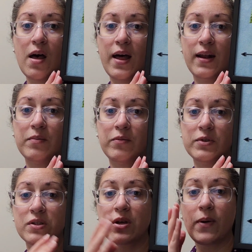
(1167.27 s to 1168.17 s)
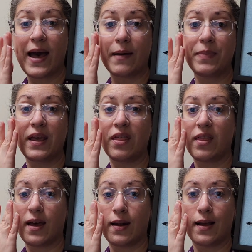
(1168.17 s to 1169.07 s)
And I'm so happy
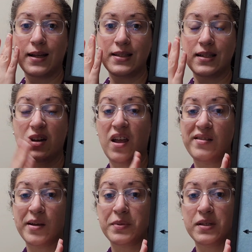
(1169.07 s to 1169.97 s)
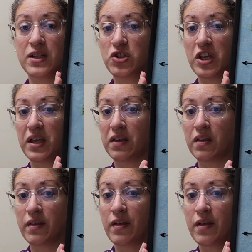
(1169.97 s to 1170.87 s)
that I didn't end up stitching
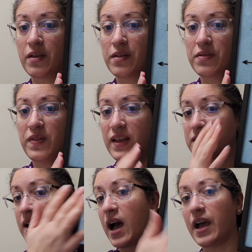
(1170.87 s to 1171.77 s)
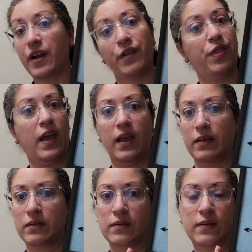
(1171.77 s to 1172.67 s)
the entire thing.